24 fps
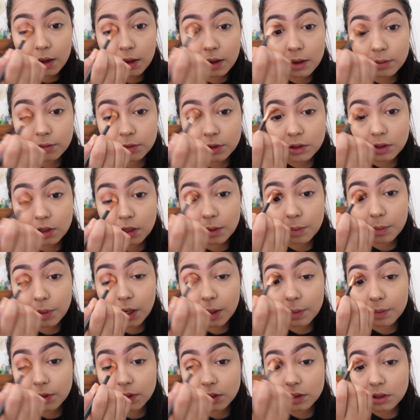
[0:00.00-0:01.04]
I'm just gonna
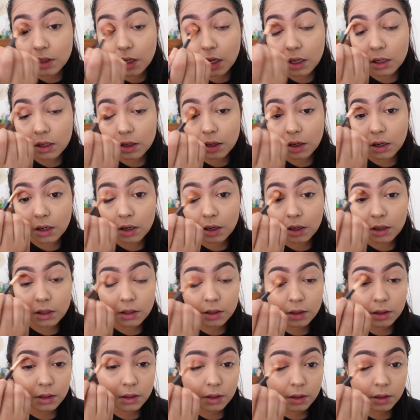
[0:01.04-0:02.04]
pop this color on.